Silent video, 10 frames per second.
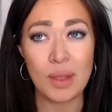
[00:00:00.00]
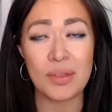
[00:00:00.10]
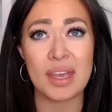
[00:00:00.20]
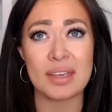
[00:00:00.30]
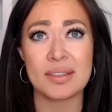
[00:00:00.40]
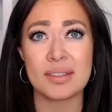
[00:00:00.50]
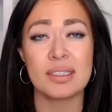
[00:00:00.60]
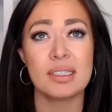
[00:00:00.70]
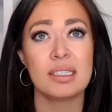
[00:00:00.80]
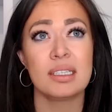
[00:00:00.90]

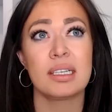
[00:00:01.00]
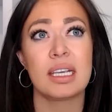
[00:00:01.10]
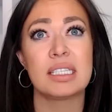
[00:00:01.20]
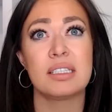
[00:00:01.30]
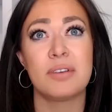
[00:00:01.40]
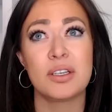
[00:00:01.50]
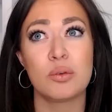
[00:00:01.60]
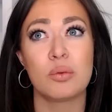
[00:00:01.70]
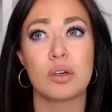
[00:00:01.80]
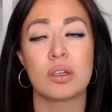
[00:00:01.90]
this
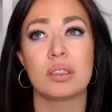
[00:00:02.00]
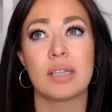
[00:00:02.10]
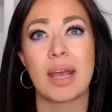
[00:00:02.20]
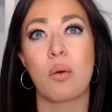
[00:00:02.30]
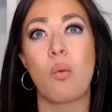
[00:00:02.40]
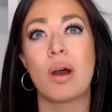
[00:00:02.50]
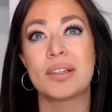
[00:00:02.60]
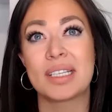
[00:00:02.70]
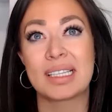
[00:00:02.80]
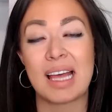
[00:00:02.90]
individual like
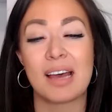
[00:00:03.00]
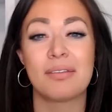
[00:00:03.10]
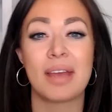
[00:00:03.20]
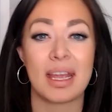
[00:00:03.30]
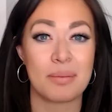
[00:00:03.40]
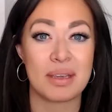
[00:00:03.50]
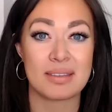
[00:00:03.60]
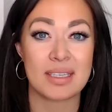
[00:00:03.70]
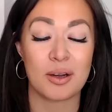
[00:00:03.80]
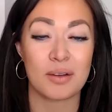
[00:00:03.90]
wanting love and being
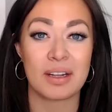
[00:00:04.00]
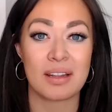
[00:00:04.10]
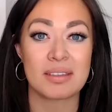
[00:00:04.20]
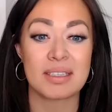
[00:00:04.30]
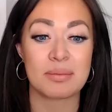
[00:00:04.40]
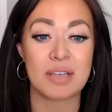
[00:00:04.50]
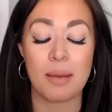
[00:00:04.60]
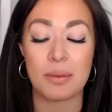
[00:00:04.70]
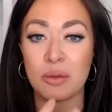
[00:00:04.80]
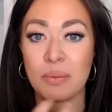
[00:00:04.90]
scared of it at the same
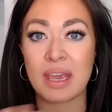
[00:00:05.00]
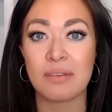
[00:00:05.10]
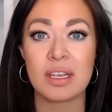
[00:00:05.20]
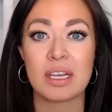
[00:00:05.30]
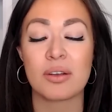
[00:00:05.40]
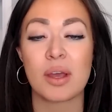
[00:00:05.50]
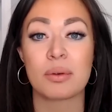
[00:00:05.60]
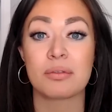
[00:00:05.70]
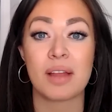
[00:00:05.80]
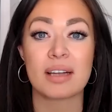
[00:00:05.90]
time. And you may even hear that
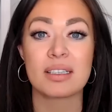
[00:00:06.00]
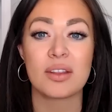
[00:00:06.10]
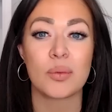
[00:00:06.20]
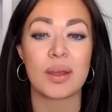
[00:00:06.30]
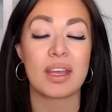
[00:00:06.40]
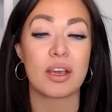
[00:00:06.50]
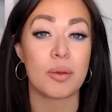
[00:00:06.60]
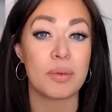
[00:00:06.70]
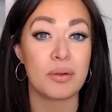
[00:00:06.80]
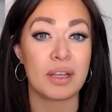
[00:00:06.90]
reflected in the way they
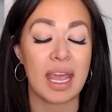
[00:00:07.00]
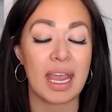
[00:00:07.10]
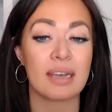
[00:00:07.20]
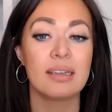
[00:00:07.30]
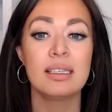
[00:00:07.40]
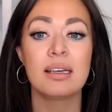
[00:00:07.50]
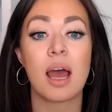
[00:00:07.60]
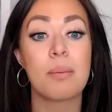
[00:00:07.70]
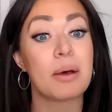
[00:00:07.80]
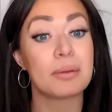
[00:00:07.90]
communicate
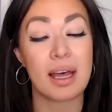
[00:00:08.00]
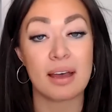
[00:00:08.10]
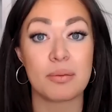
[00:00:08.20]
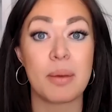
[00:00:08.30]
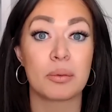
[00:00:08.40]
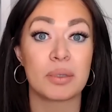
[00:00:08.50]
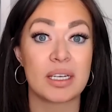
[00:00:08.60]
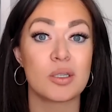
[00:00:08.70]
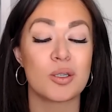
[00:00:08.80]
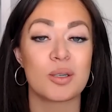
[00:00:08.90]
about love, about
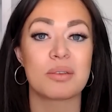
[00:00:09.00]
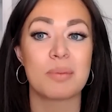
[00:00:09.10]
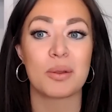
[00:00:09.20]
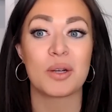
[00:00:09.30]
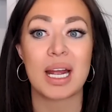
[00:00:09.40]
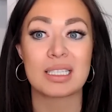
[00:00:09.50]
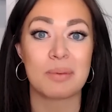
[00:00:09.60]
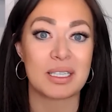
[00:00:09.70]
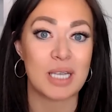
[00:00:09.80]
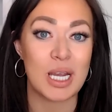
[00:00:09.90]
relationships, about their
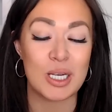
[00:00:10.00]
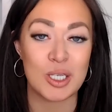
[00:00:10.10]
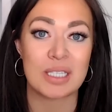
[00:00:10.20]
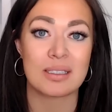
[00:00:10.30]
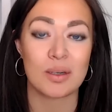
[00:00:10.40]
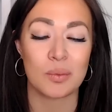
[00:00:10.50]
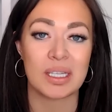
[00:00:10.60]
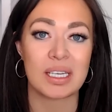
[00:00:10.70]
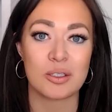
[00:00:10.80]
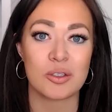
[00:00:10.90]
expectations in a
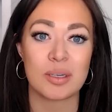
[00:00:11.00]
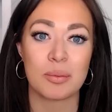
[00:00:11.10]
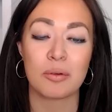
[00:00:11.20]
relationship